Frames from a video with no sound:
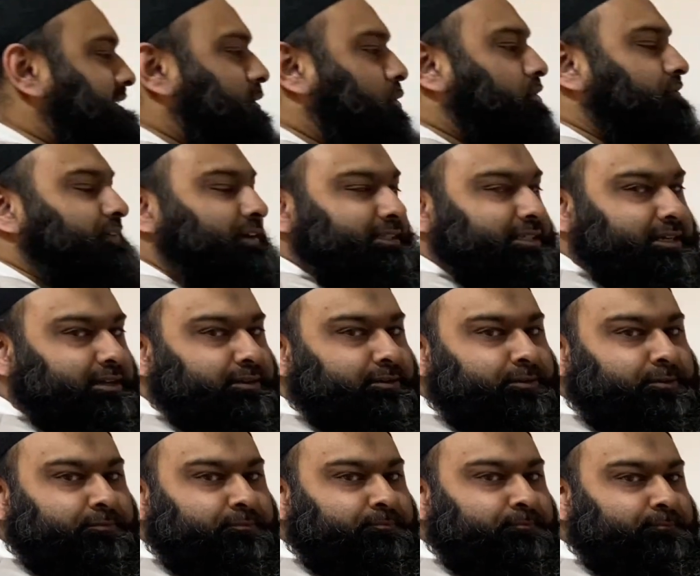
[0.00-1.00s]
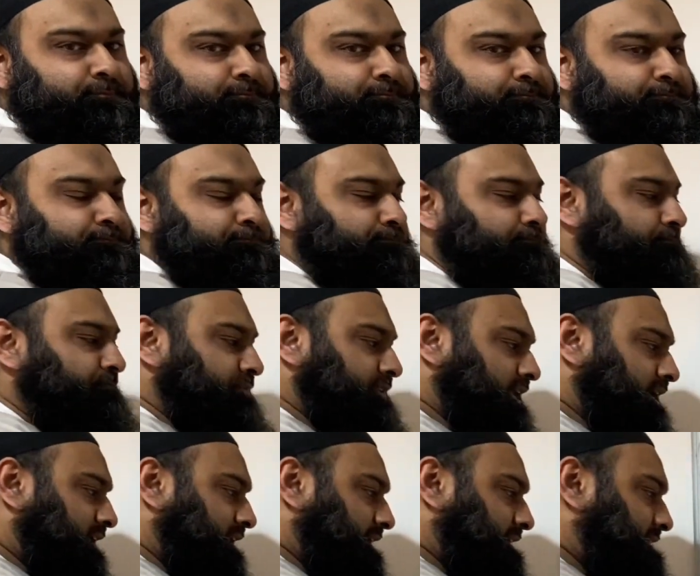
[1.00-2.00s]
They're all fatha.
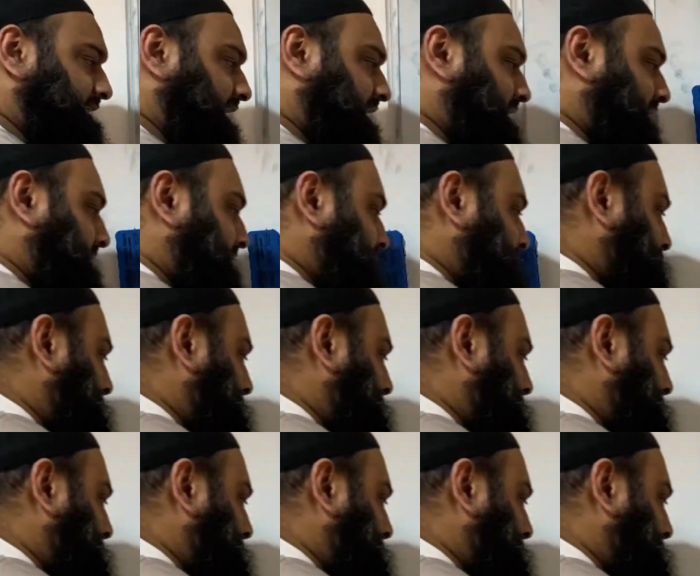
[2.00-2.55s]
Let's take another